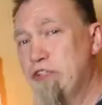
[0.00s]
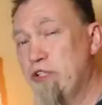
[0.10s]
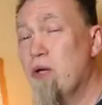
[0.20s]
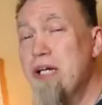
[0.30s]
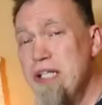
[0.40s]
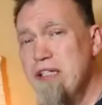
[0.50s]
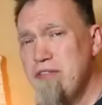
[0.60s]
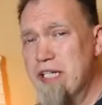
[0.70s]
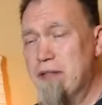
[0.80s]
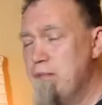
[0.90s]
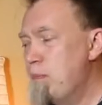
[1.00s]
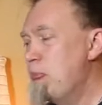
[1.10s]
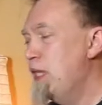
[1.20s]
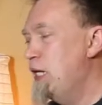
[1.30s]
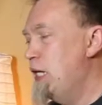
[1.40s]
you know I love them.
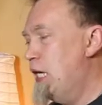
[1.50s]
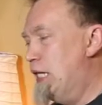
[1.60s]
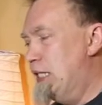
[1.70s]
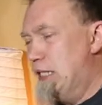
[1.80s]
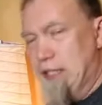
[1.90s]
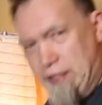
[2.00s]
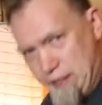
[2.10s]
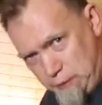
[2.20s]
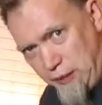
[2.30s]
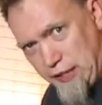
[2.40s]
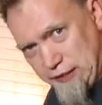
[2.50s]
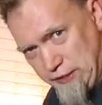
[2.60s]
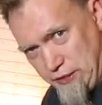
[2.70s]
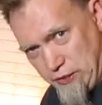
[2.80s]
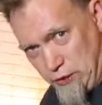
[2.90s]
These
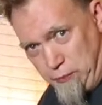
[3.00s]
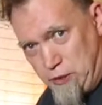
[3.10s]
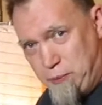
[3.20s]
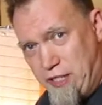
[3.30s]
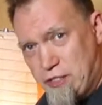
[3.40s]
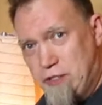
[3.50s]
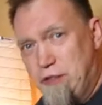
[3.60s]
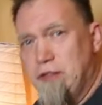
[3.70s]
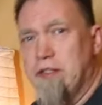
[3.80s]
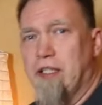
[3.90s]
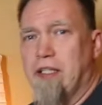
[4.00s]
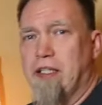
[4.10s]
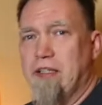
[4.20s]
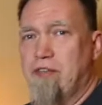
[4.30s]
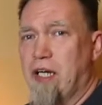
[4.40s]
boxes are super special.
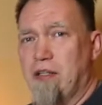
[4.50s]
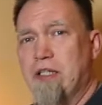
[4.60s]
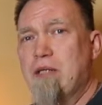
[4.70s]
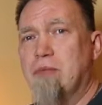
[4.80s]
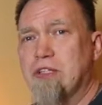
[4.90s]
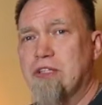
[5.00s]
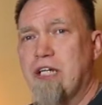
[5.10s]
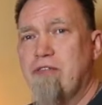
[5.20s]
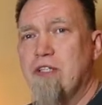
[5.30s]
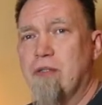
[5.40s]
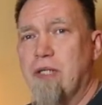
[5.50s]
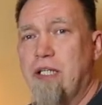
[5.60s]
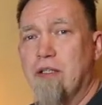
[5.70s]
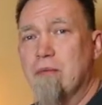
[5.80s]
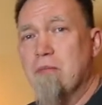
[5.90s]
Uh, they've got a lot more stuff than the
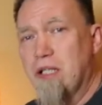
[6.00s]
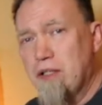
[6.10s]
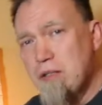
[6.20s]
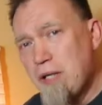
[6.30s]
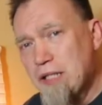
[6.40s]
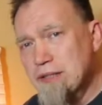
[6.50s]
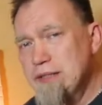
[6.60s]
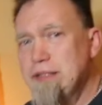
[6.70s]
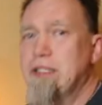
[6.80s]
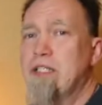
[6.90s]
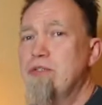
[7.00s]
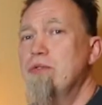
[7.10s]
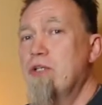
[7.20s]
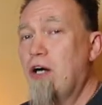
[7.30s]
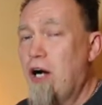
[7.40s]
regular monthly boxes. They
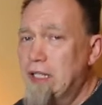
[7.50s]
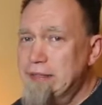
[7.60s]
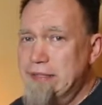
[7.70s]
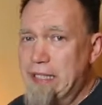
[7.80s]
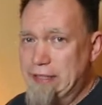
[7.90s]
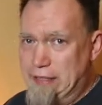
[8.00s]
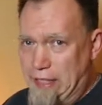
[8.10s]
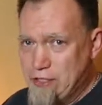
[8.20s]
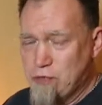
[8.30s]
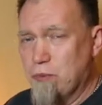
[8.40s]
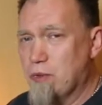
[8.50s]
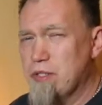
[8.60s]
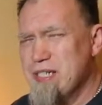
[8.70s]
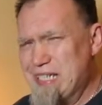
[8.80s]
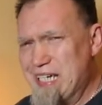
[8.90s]
do cost a touch
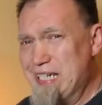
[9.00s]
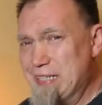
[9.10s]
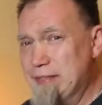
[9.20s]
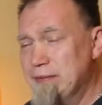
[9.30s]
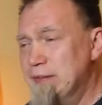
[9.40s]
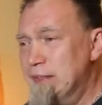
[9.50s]
more, say uh,